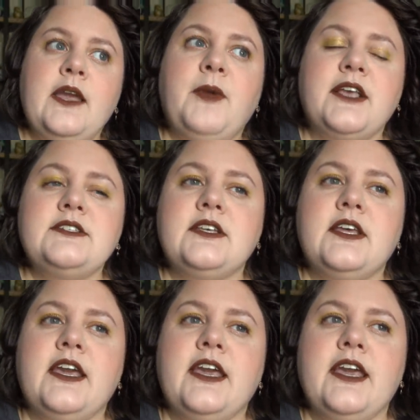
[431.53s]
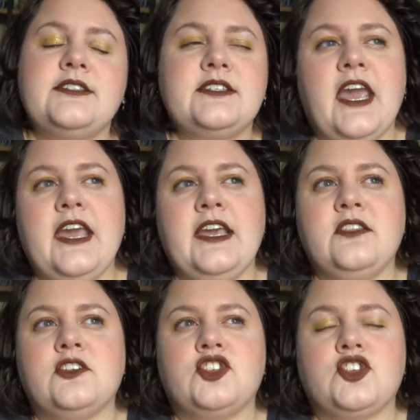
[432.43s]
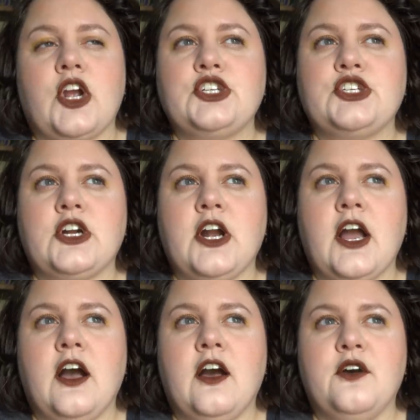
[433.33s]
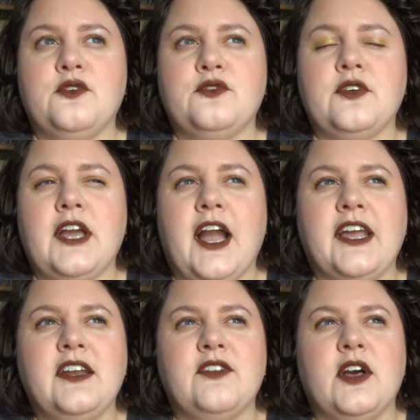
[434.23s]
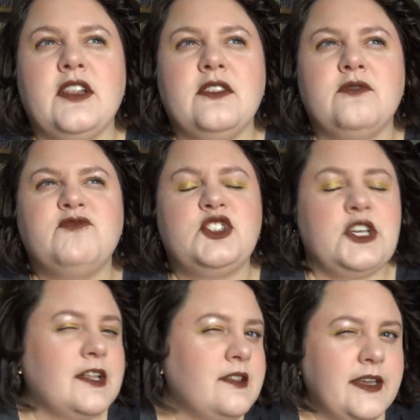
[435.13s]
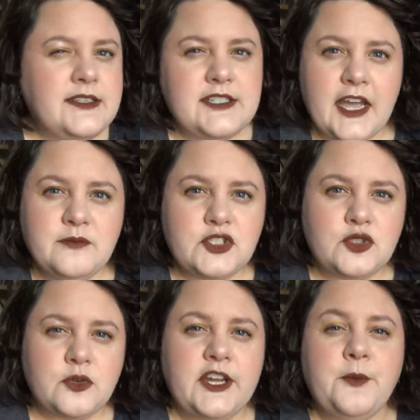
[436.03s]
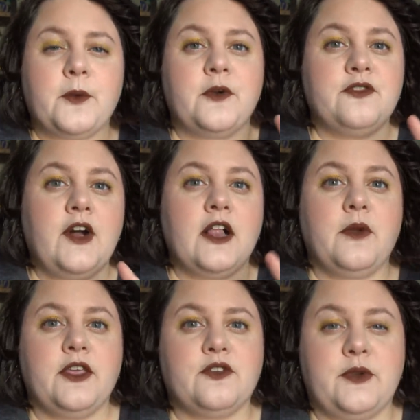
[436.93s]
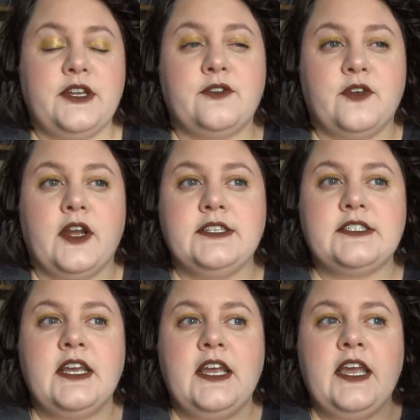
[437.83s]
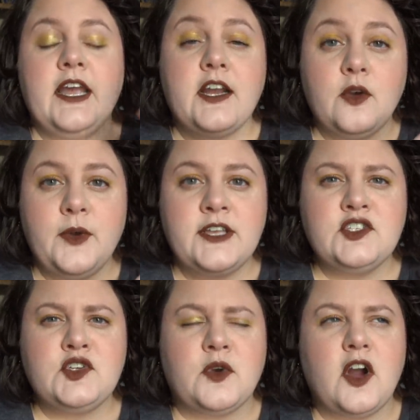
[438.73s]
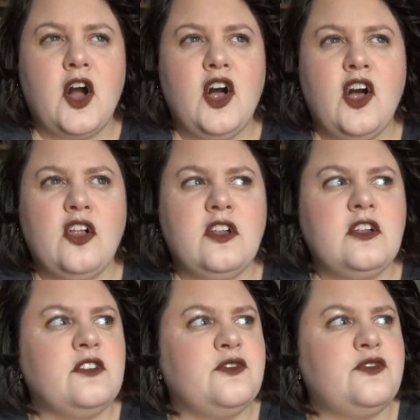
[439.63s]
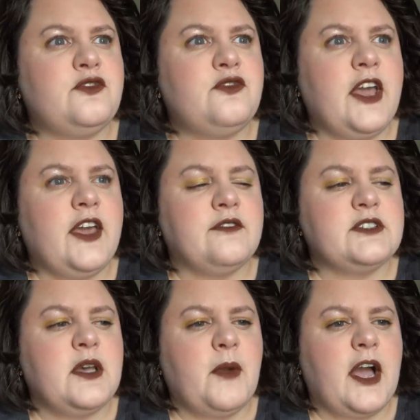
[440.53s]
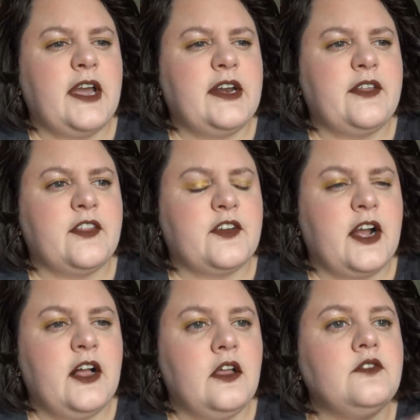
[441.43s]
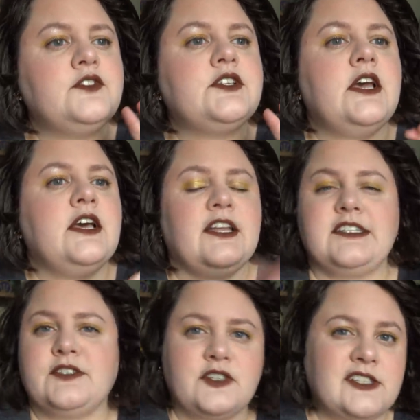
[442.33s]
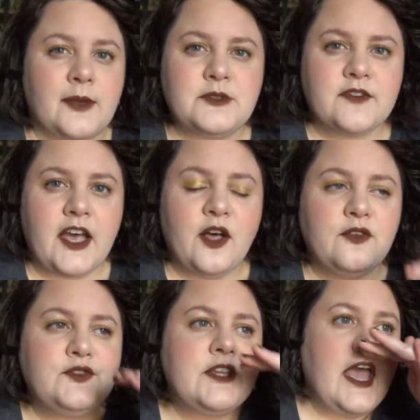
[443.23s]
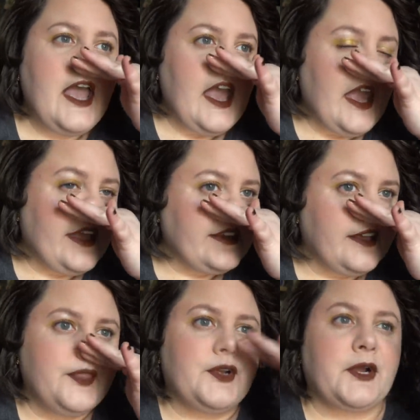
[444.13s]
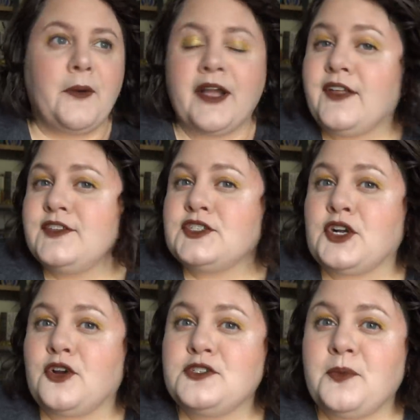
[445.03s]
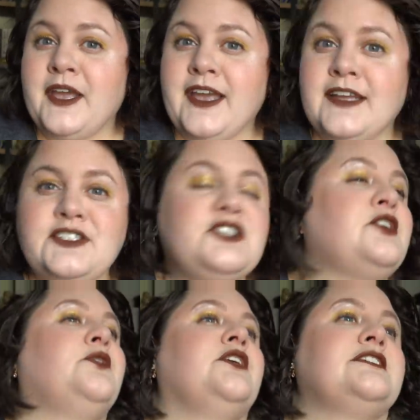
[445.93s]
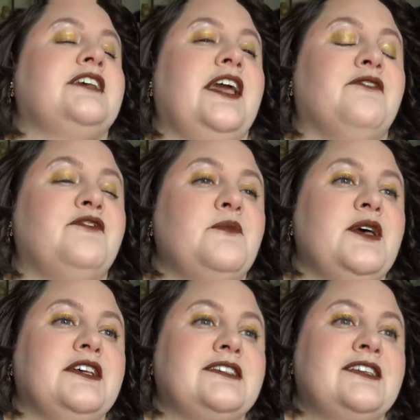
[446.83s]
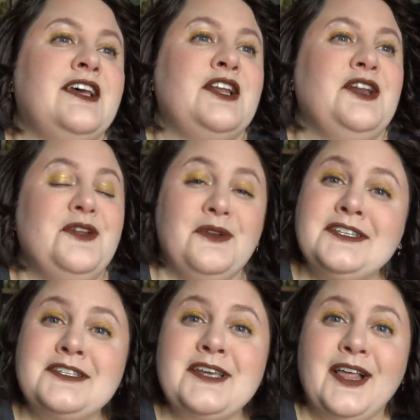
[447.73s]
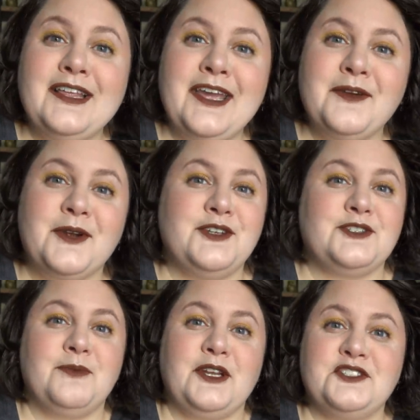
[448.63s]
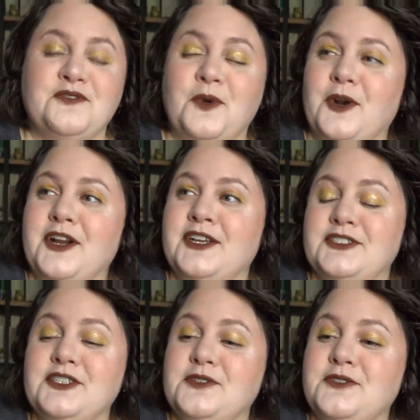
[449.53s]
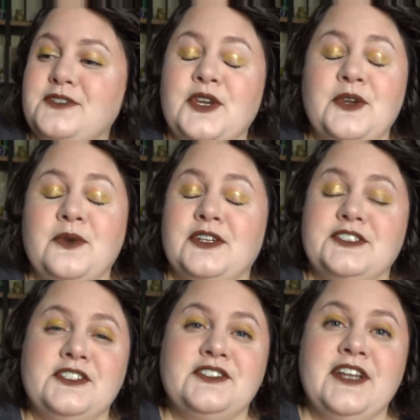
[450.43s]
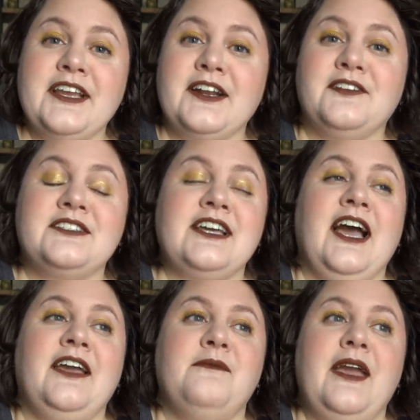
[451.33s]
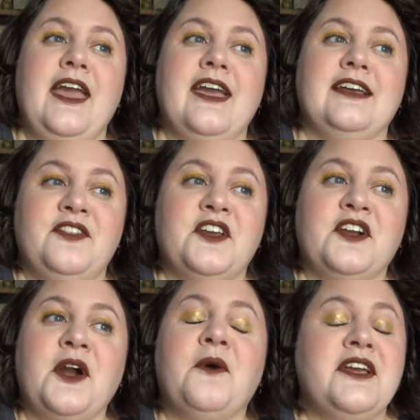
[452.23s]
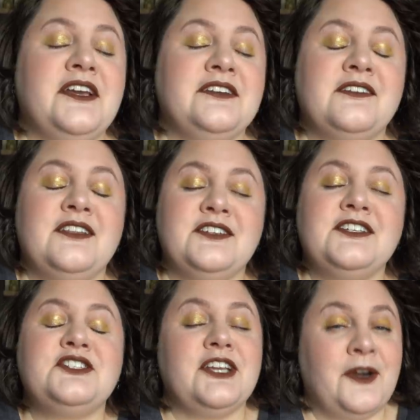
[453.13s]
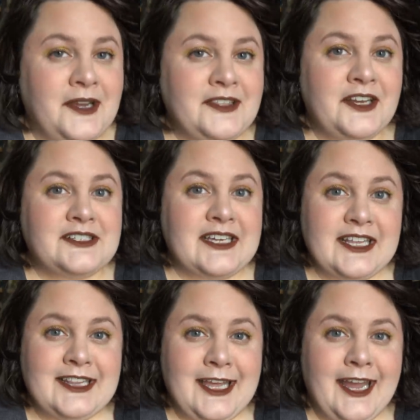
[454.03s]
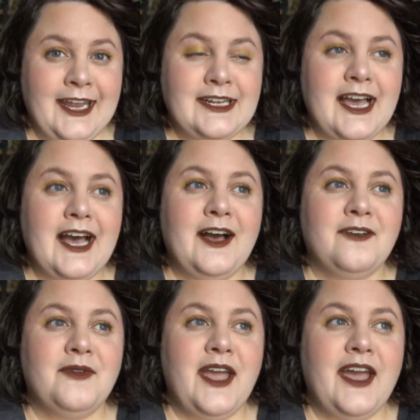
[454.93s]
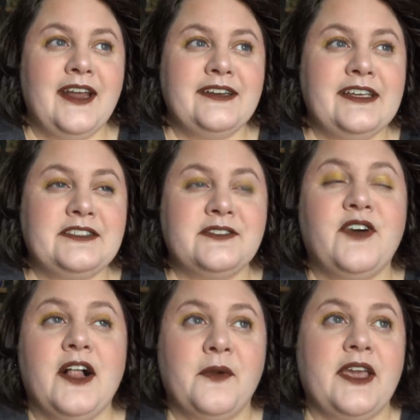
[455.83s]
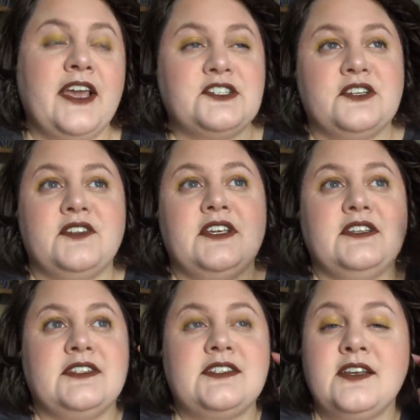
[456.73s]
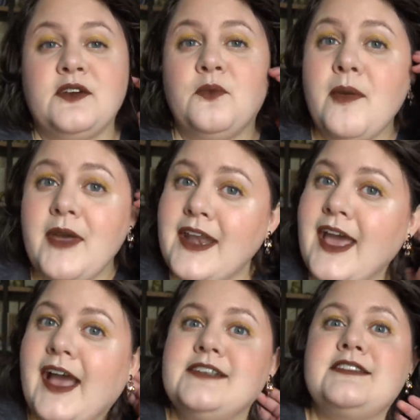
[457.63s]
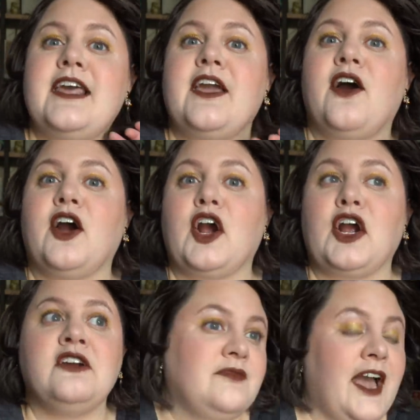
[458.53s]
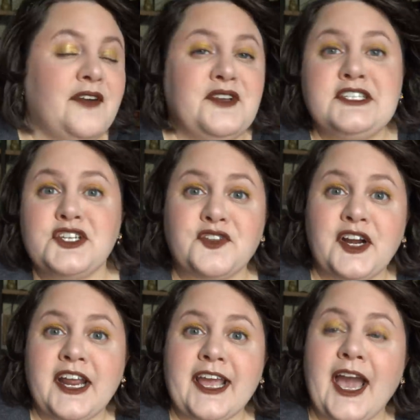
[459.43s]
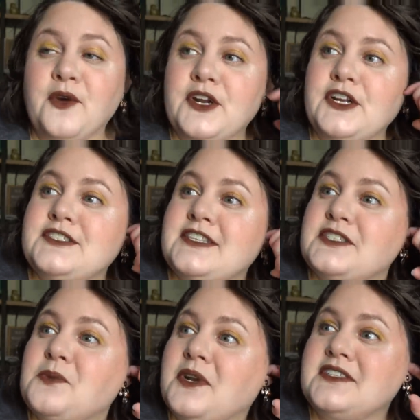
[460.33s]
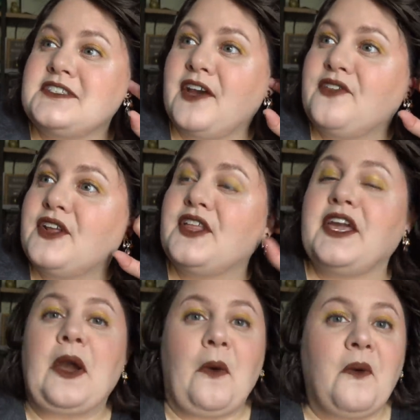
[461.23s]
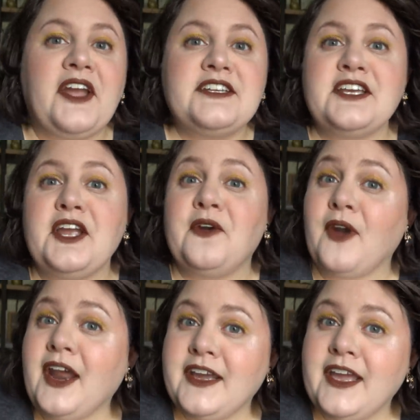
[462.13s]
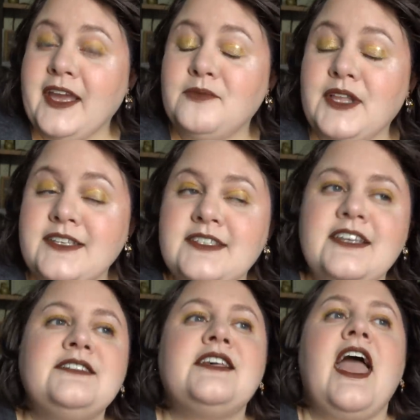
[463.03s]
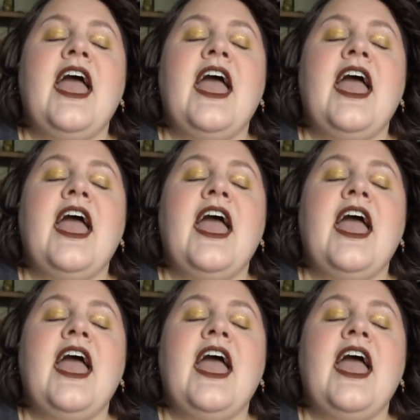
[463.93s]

Basically, it's taking the structure of kind of a chick lit type story where we're following three different heroines who are all fae of some kind. I think they're elves, like different types of elves. And they're going on this girls' weekend to this infamous nudist colony where there's a bunch of orc dudes who are just naked all the time. And they're essentially going there to get laid. And it's following each of these women as they are having different encounters. This one is definitely quite erotic in places.